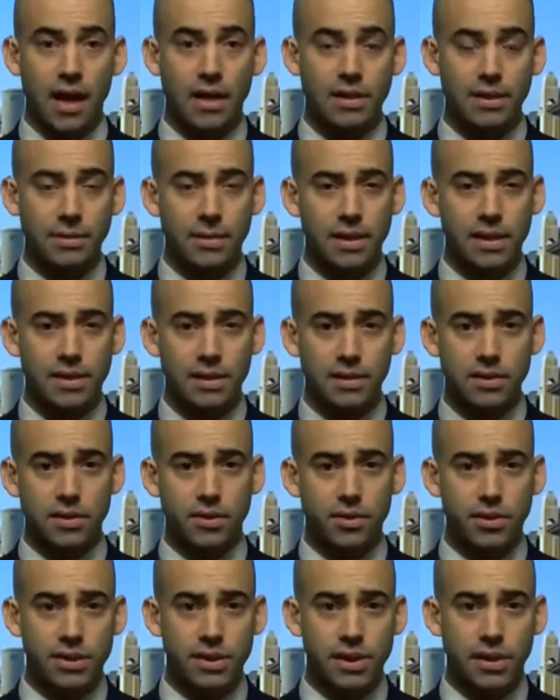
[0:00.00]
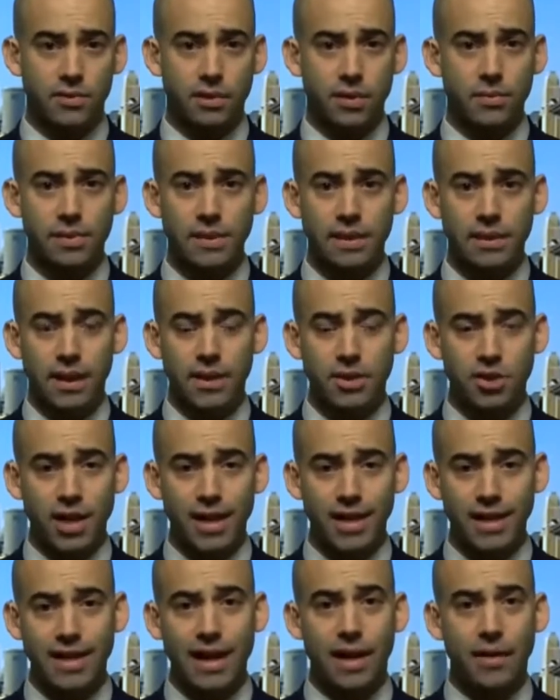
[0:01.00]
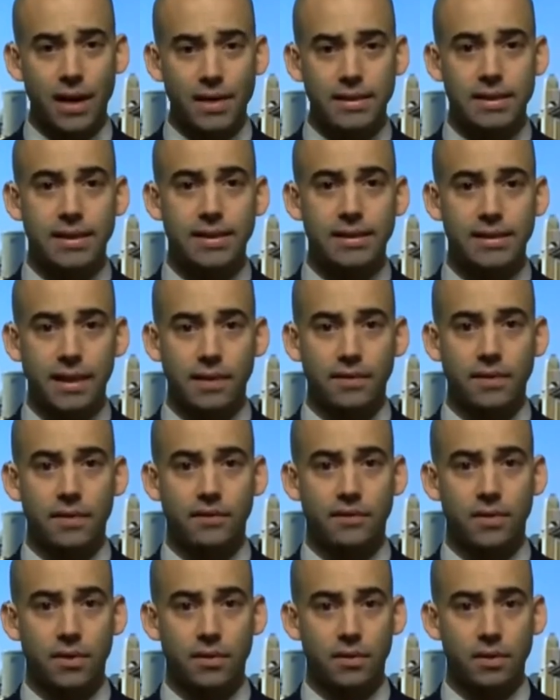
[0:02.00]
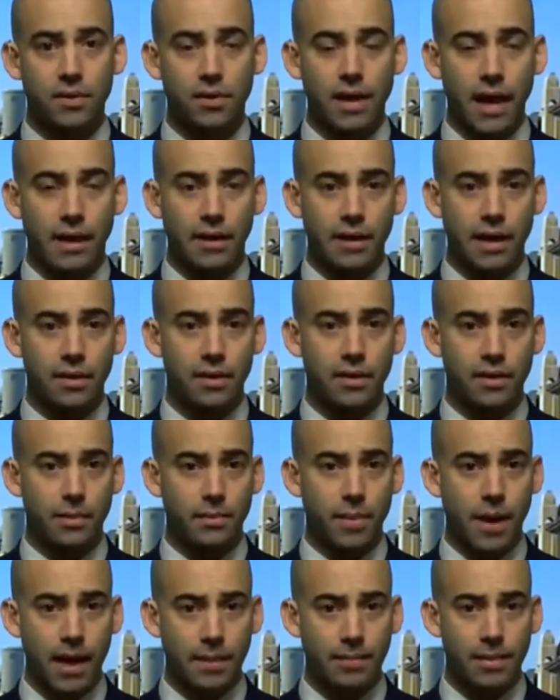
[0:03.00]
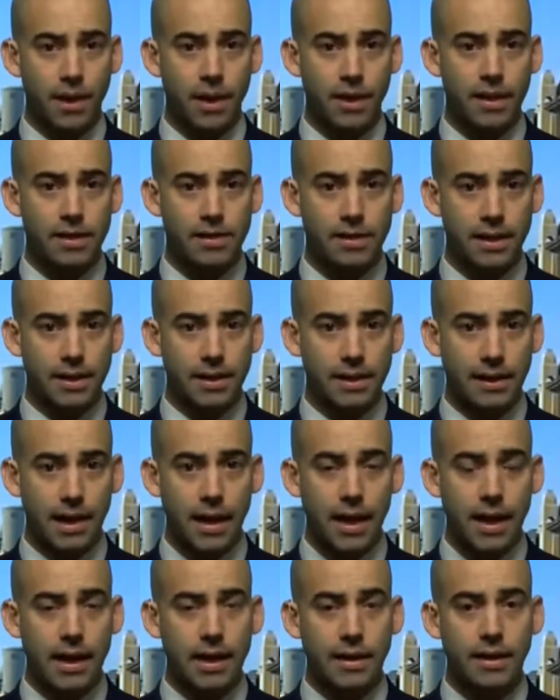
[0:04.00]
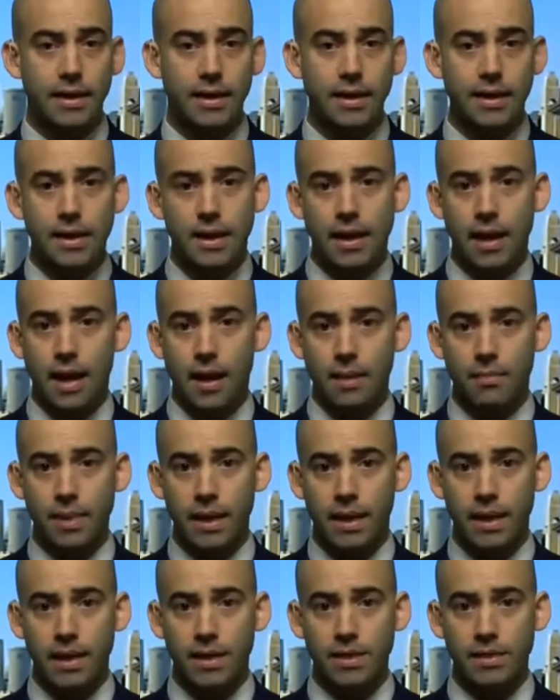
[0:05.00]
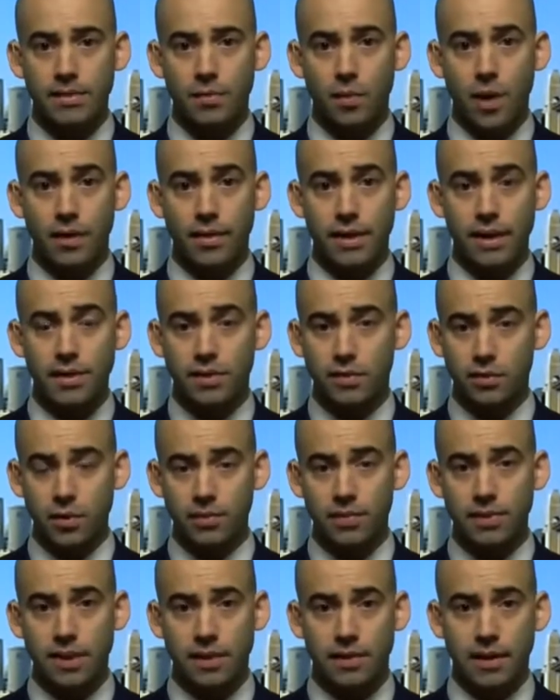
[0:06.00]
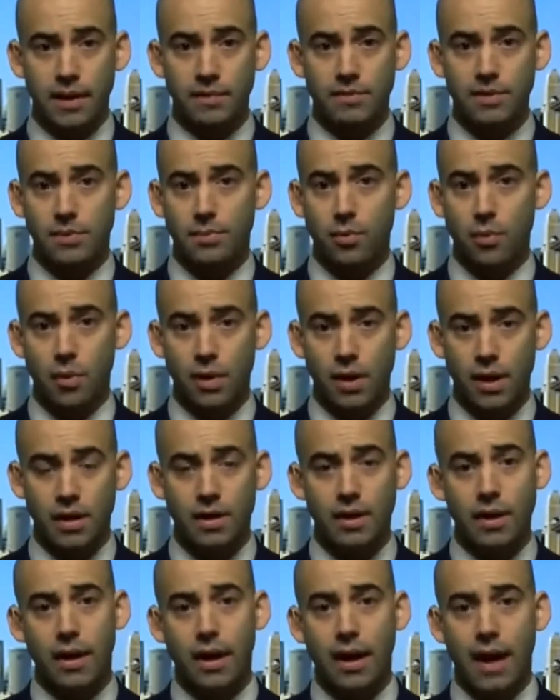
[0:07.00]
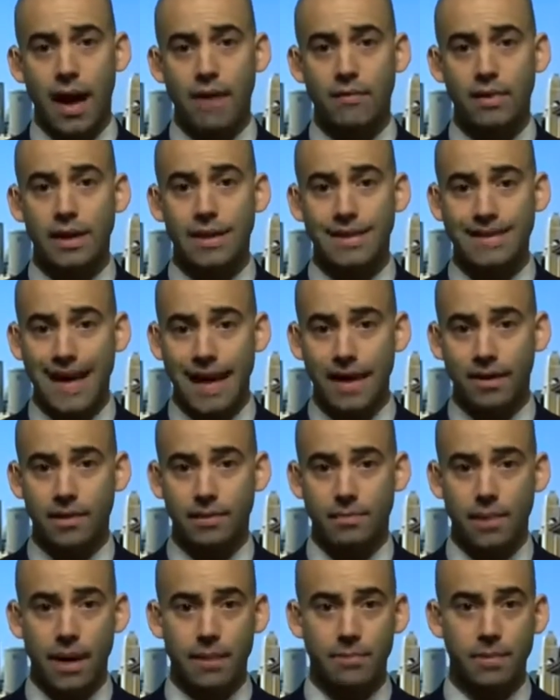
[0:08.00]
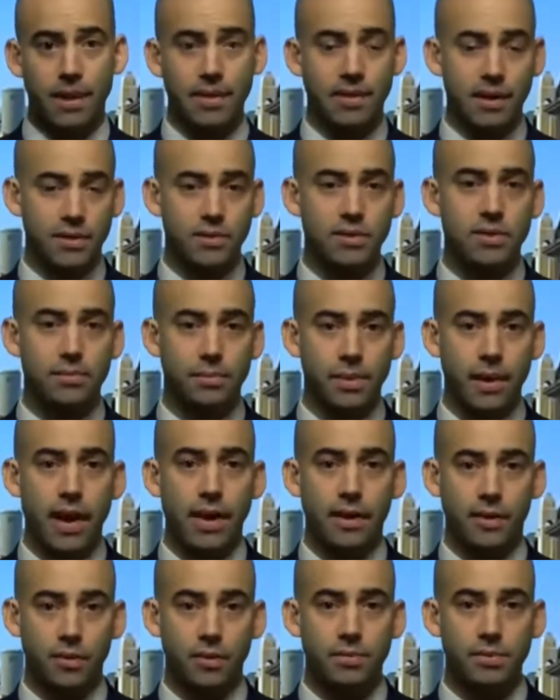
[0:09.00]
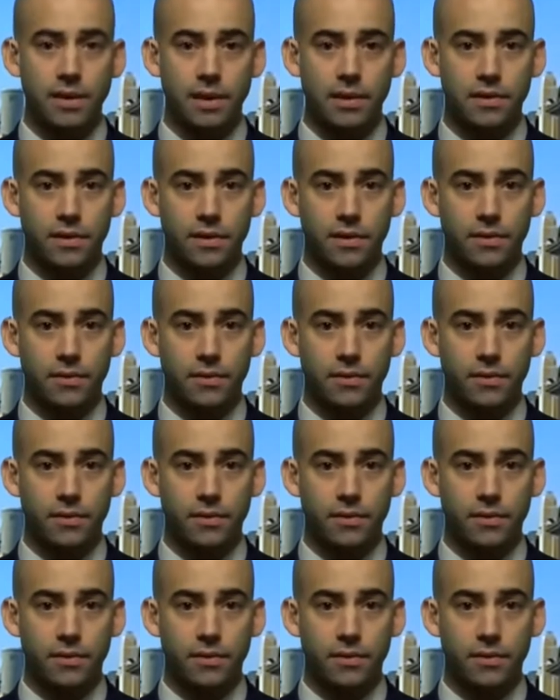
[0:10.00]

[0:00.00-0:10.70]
some of these insurgency groups. And China now has an incentive to do that now that the pipeline is online, because while these groups that they have supported haven't attacked the pipeline, they do supply groups that do.